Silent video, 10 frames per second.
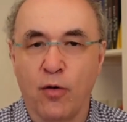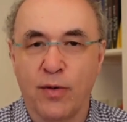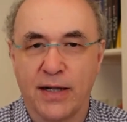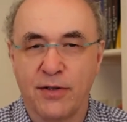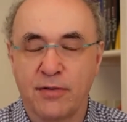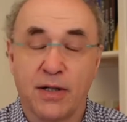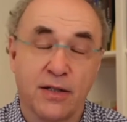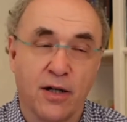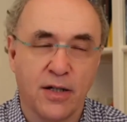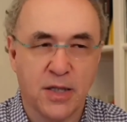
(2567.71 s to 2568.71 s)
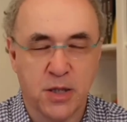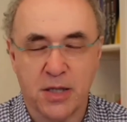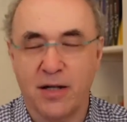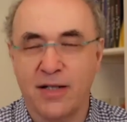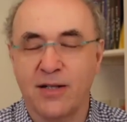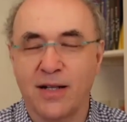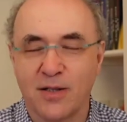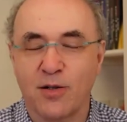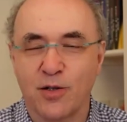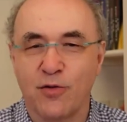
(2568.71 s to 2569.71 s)
or, whatever well not necessarily and
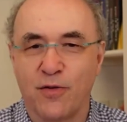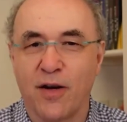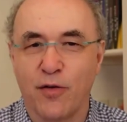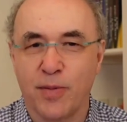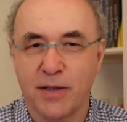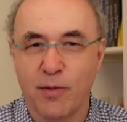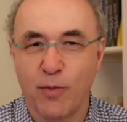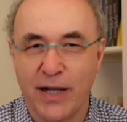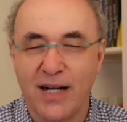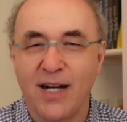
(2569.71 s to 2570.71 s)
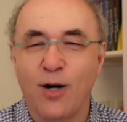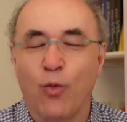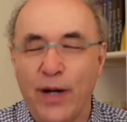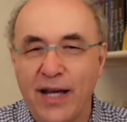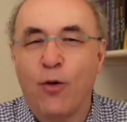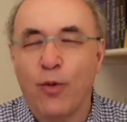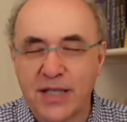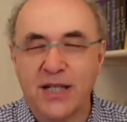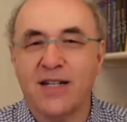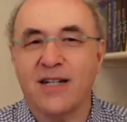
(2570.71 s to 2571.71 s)
that's not true for everybody but we we we
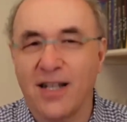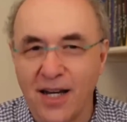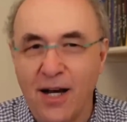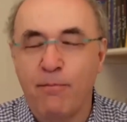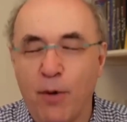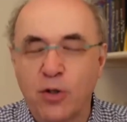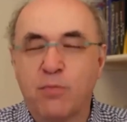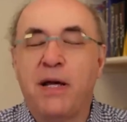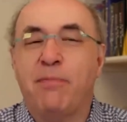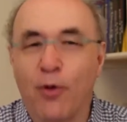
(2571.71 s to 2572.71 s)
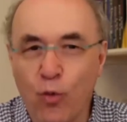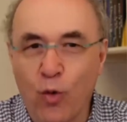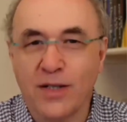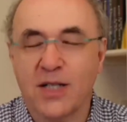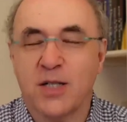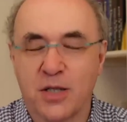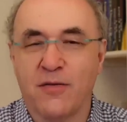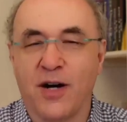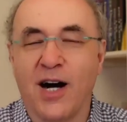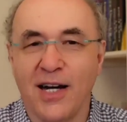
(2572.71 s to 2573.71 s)
certainly most people want to
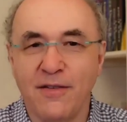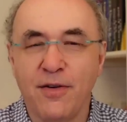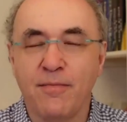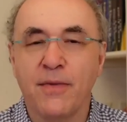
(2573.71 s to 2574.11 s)
survive